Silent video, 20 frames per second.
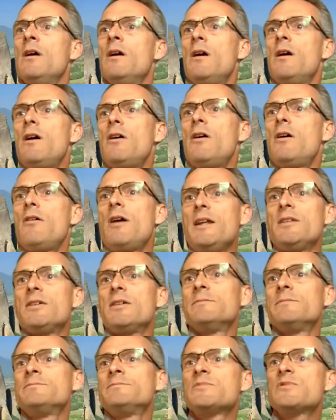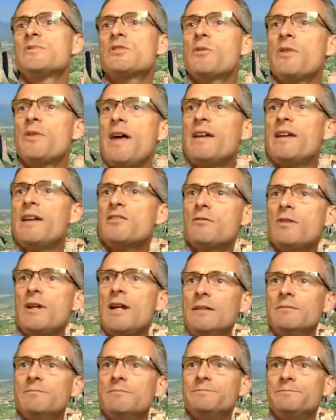All right, so that's
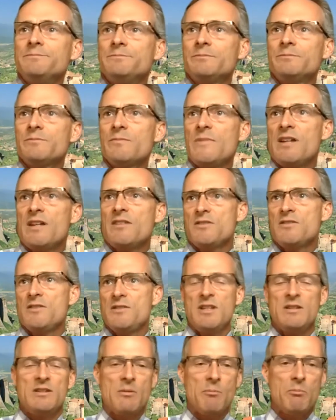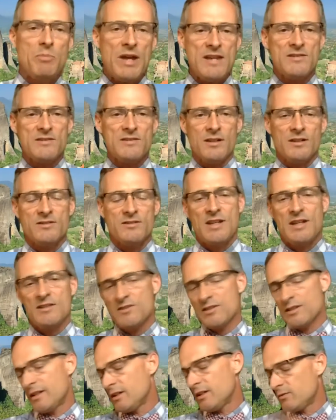great. That's the basics. That's
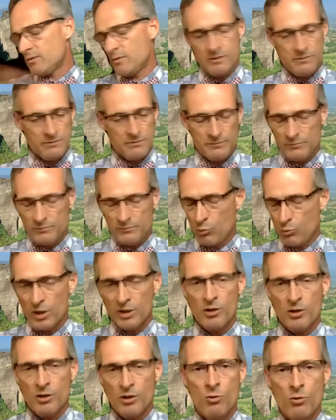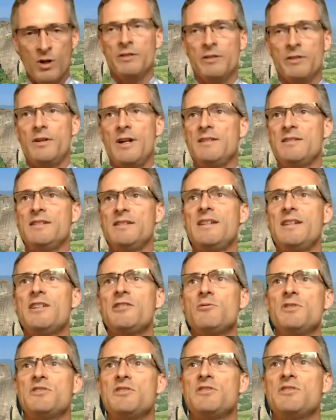like 101, right? The next
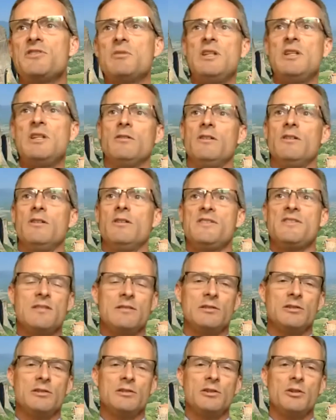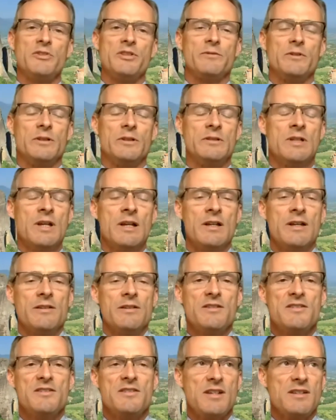one is demeanor, and this is a little different.
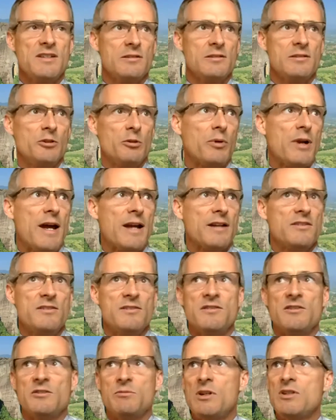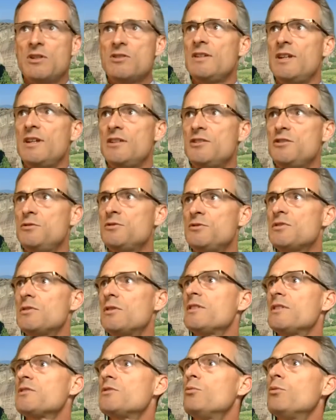This takes a little practice, especially as you
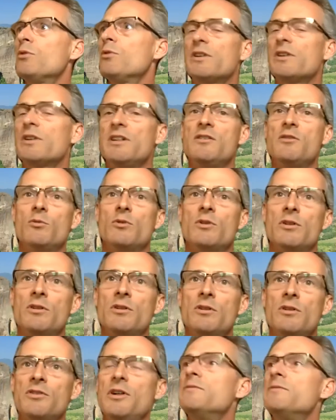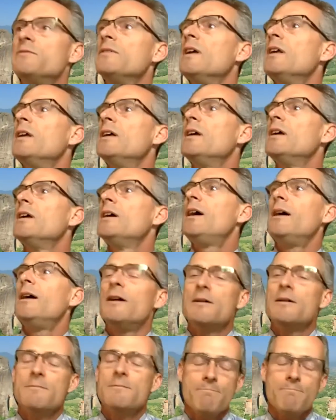start to work in the world
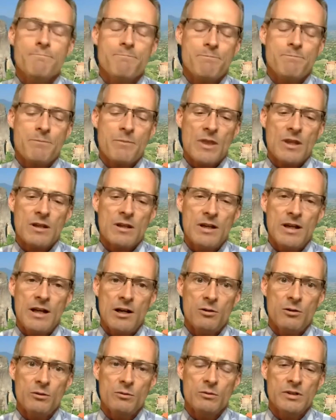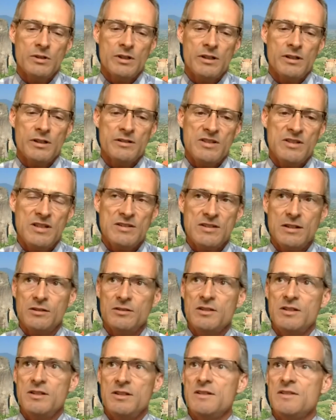of how
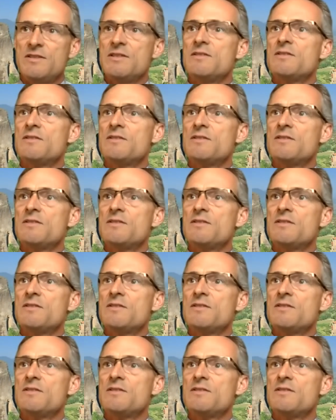detailed it is.